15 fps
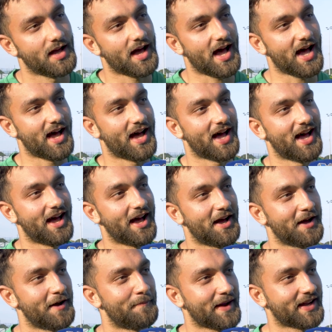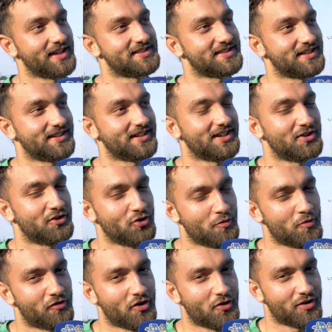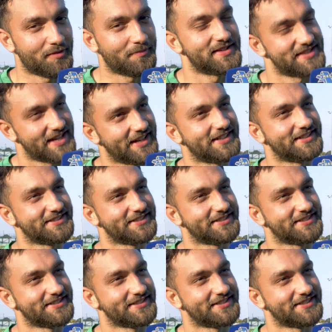Back into the normal role, number 10.